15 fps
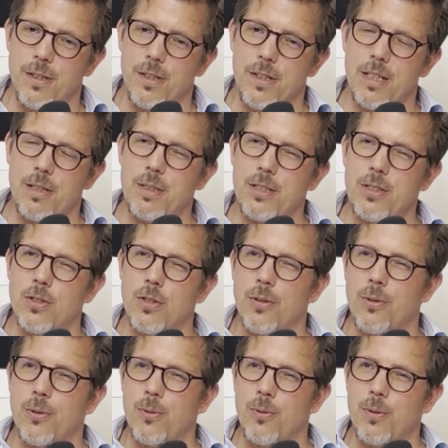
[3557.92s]
there is
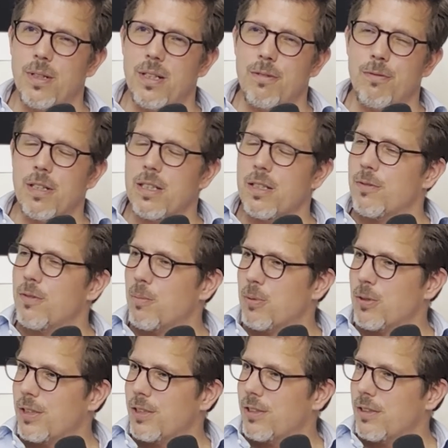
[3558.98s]
no effective
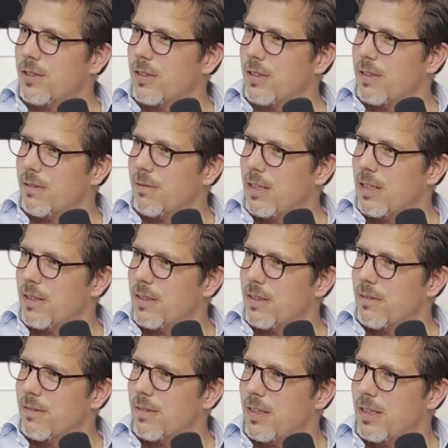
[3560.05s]
opposition in
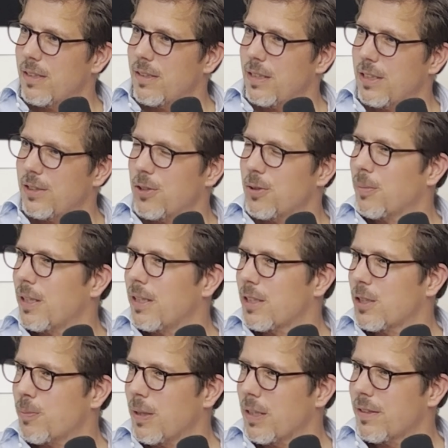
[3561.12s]
Iran, right? As you might
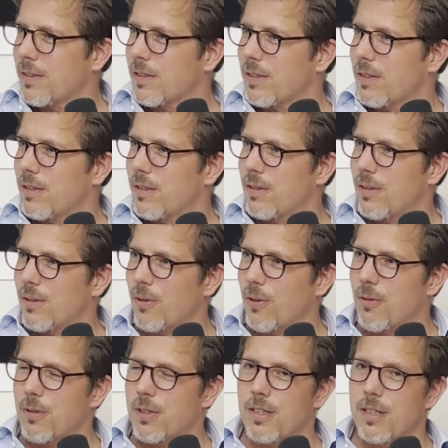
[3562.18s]
expect in an
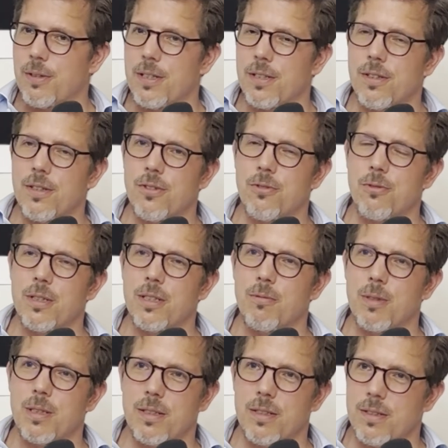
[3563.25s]
authoritarian country
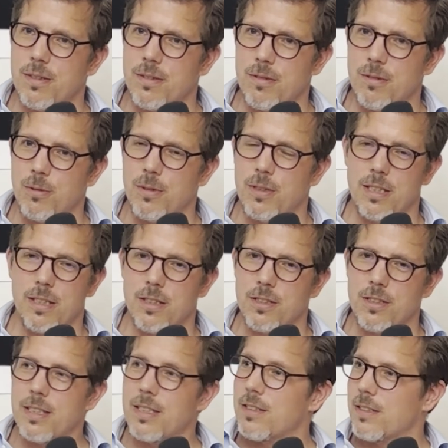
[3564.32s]
that
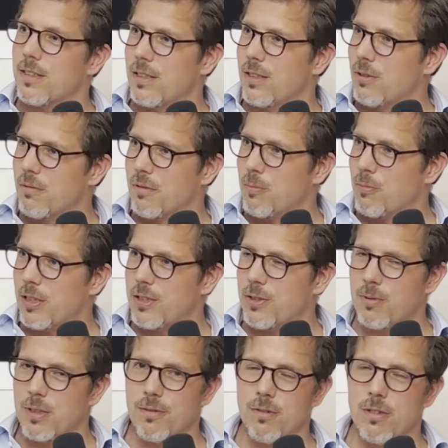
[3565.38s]
doesn't hesitate to
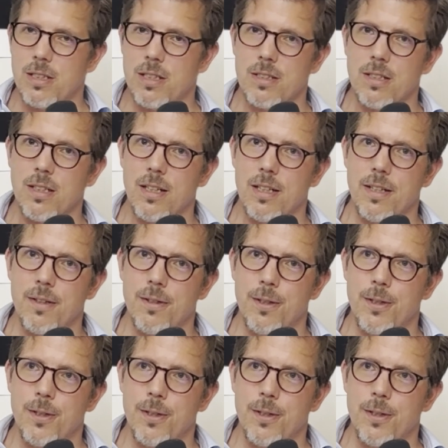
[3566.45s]
repress whatever it doesn't like.